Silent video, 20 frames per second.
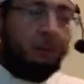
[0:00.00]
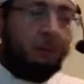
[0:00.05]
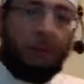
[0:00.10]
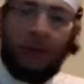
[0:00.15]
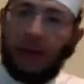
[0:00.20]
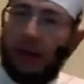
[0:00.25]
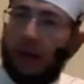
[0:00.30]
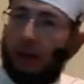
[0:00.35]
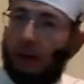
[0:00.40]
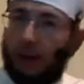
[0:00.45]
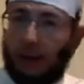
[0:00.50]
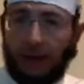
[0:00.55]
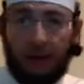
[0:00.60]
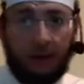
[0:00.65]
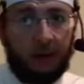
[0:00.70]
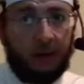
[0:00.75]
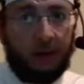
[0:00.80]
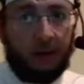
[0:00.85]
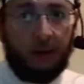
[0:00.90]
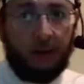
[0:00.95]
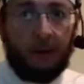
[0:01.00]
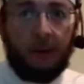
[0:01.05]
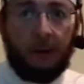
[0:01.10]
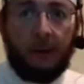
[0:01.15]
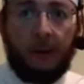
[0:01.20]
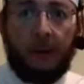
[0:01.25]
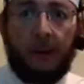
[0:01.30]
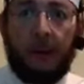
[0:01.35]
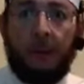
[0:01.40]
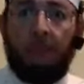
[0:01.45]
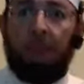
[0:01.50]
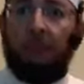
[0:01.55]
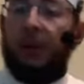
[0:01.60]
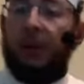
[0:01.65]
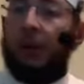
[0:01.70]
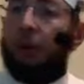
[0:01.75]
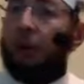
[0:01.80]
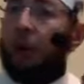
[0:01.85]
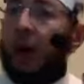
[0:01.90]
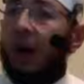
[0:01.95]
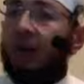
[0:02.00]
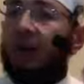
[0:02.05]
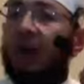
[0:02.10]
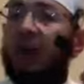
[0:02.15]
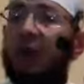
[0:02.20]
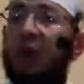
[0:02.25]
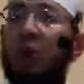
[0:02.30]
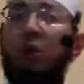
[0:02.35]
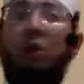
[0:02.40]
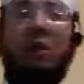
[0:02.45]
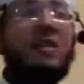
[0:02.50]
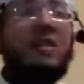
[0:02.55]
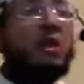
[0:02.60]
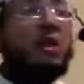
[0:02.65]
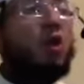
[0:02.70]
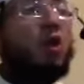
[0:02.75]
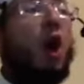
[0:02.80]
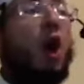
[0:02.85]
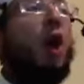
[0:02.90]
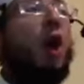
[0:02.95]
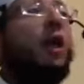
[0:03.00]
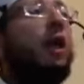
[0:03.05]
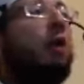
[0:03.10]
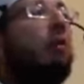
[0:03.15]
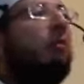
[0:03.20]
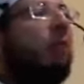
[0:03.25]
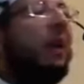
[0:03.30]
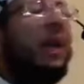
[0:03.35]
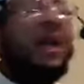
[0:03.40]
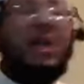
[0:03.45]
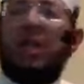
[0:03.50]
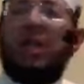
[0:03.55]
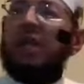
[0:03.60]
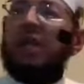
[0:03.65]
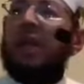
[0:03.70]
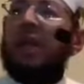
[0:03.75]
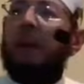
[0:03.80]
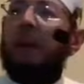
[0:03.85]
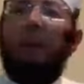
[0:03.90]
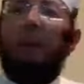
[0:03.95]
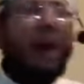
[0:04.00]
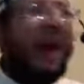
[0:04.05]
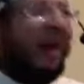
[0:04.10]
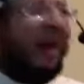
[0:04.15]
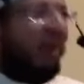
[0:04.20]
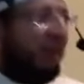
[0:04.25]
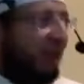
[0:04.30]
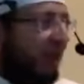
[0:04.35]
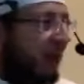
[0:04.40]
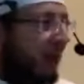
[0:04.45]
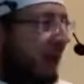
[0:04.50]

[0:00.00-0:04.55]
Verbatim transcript: Be aware, they wanted to destroy your relationship with